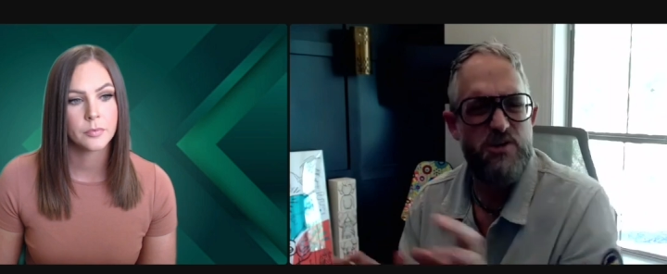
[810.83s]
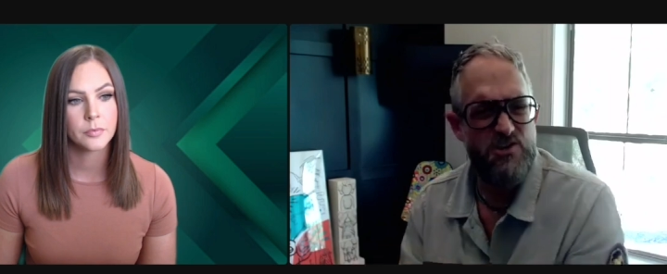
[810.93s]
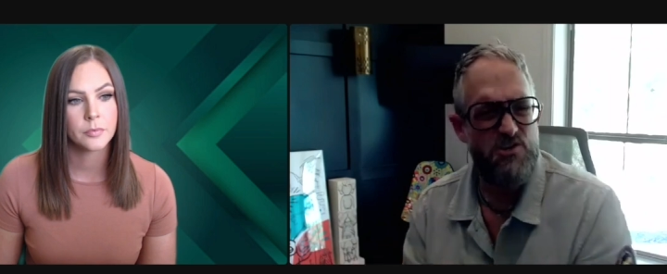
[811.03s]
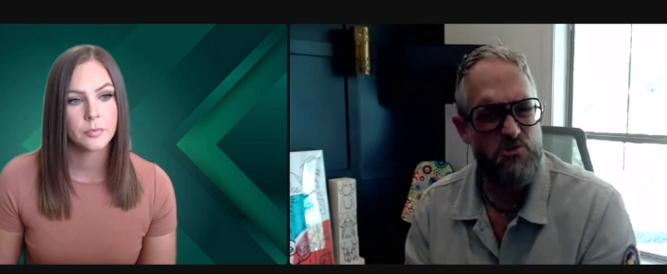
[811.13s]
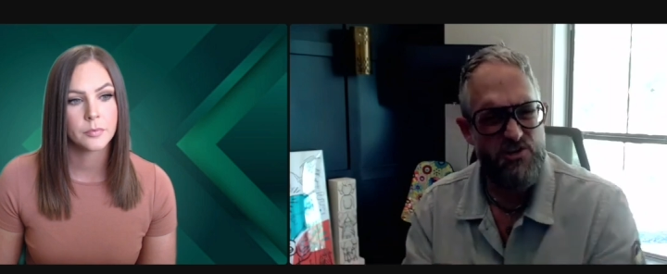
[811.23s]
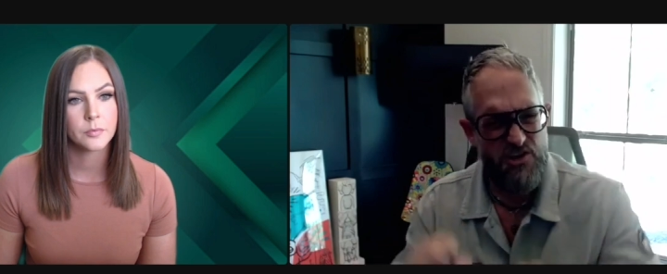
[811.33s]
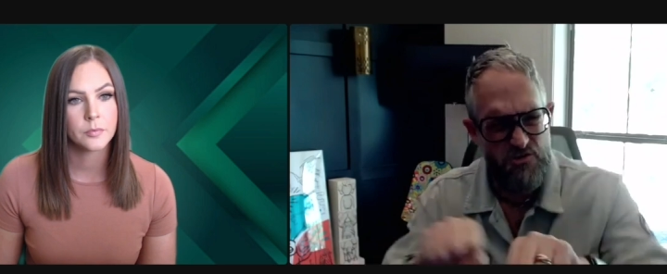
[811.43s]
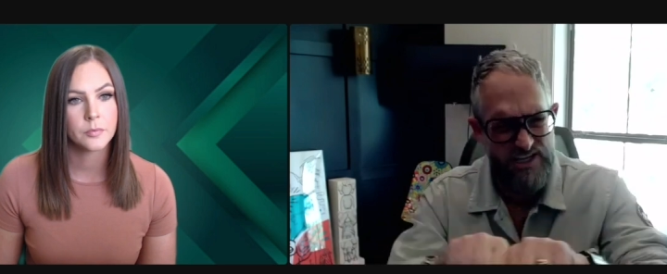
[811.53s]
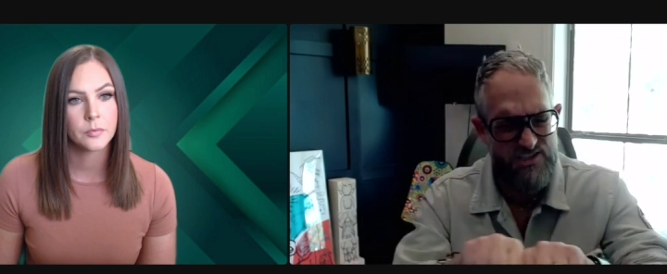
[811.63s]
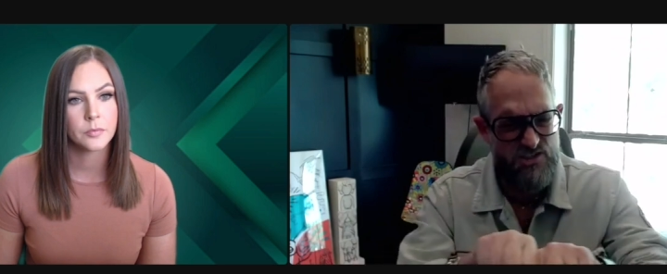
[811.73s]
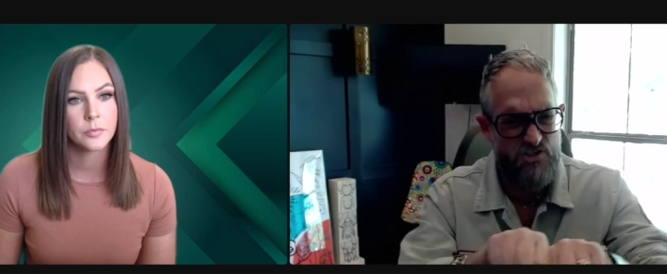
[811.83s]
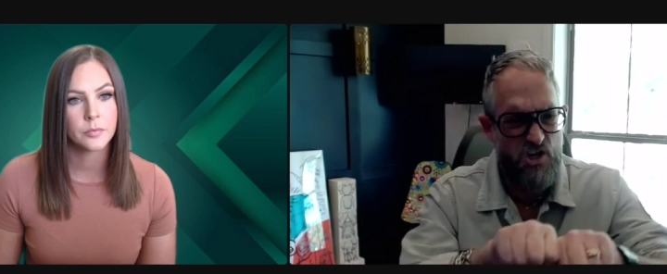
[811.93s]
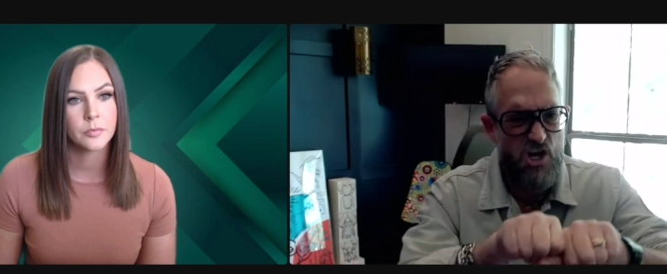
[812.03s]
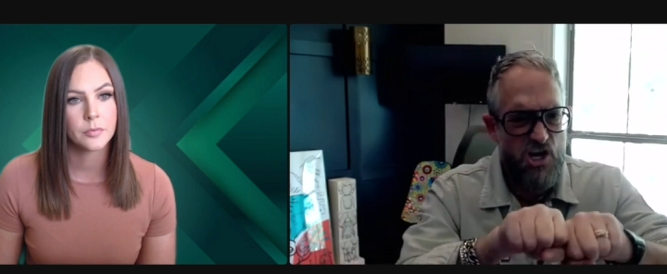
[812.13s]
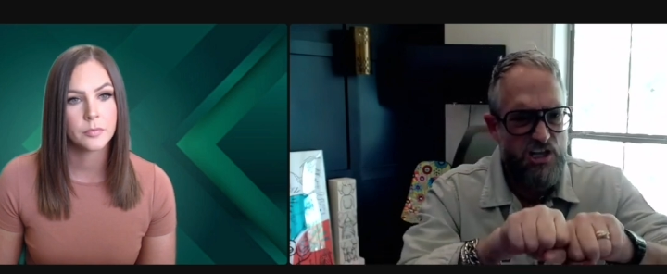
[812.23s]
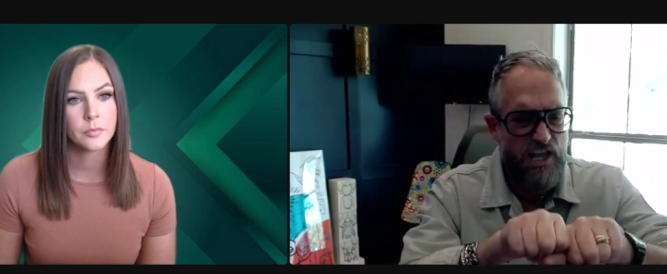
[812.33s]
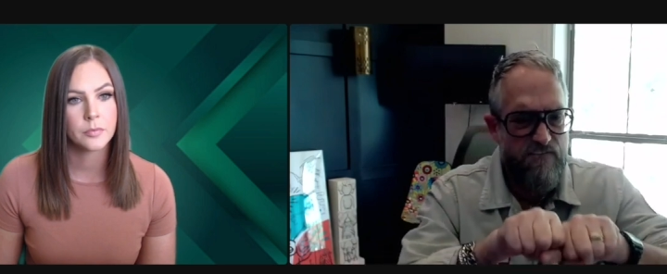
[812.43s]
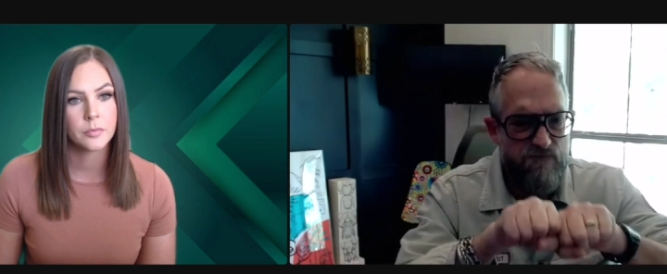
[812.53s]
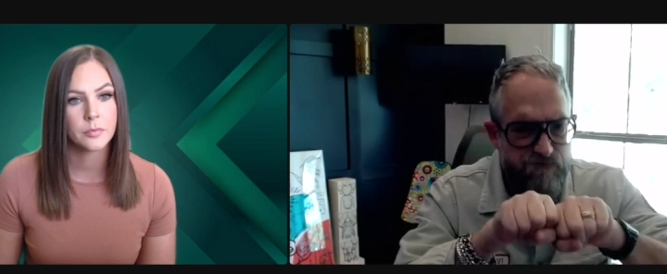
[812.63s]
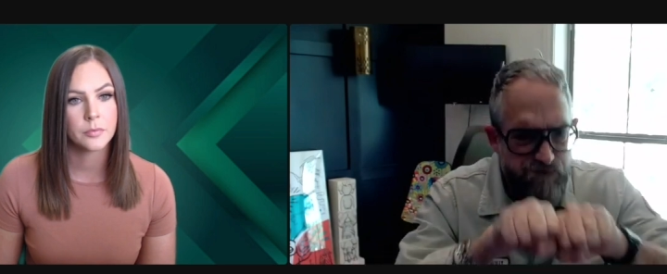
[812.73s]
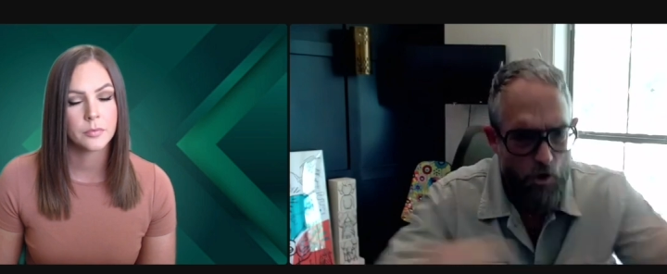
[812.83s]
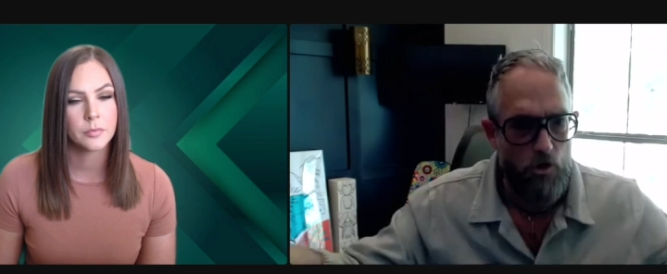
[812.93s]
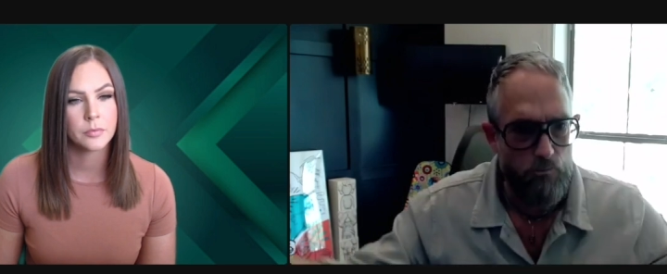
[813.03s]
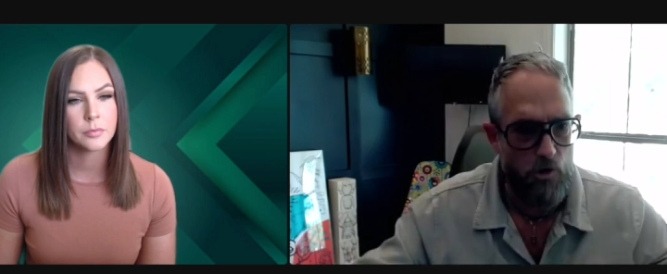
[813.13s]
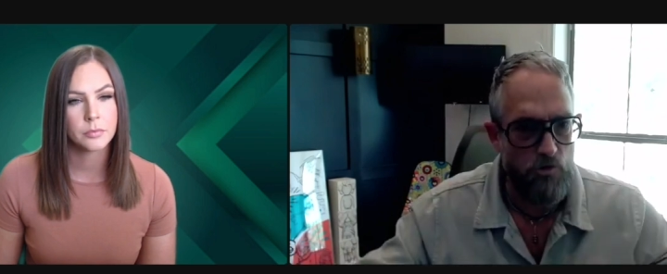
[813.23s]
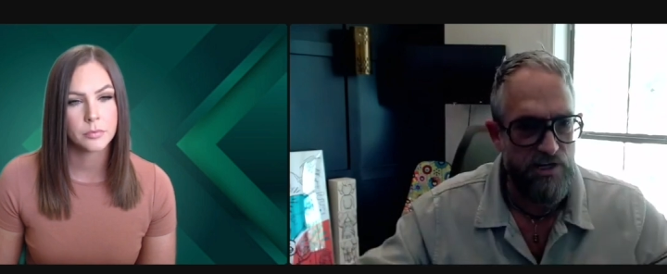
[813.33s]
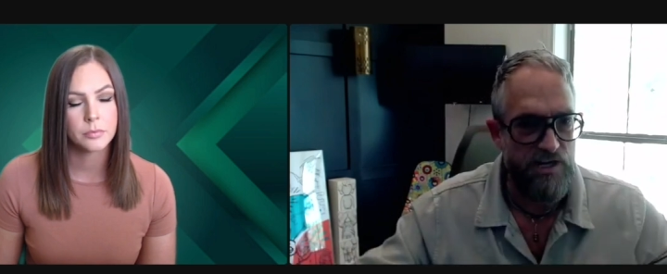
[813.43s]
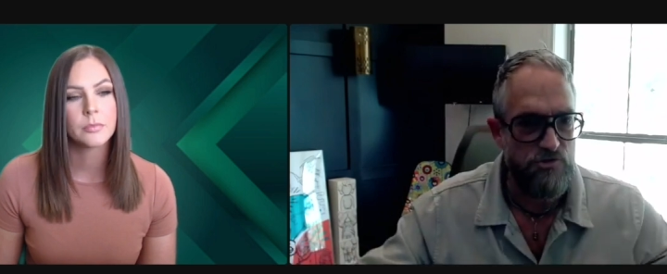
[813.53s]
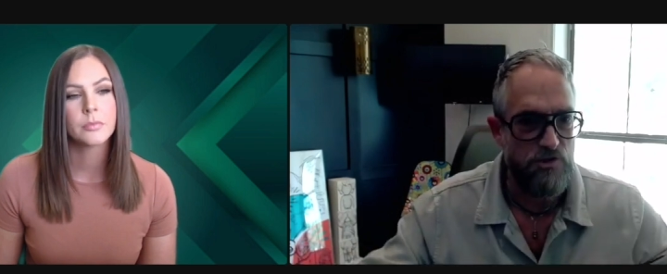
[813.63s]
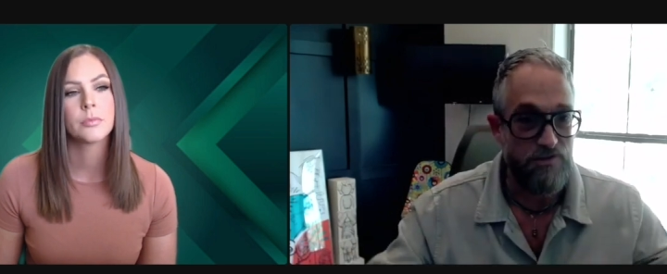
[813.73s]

Speaker 1: usually don't get such like firm rotation.